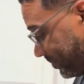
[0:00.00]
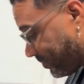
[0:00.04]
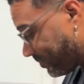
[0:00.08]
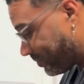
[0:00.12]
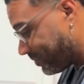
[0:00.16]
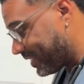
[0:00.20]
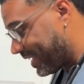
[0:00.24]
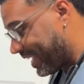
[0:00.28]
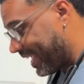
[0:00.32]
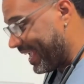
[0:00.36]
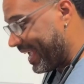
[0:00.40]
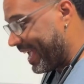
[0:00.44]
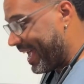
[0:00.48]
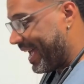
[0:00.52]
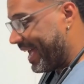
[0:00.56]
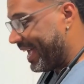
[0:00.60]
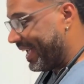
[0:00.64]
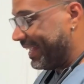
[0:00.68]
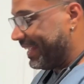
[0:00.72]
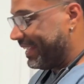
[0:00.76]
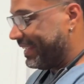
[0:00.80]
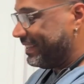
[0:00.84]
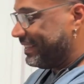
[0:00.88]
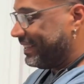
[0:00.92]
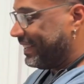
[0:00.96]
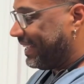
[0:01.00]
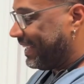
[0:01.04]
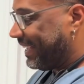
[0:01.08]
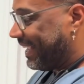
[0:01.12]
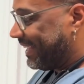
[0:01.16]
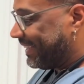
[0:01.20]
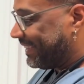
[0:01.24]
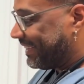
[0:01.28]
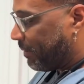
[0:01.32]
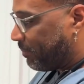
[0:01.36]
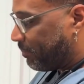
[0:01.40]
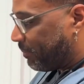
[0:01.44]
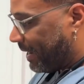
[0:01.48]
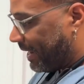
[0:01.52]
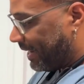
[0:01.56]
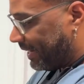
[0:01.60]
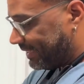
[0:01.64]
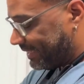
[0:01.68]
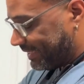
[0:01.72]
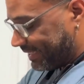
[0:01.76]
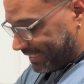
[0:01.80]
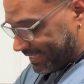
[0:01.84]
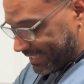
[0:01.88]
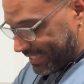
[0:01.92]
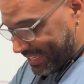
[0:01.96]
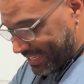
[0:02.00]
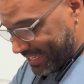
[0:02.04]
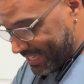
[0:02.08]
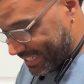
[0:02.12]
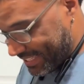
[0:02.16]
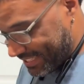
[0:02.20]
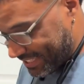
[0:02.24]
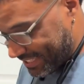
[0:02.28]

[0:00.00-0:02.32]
the best thing there is, you know, I use it.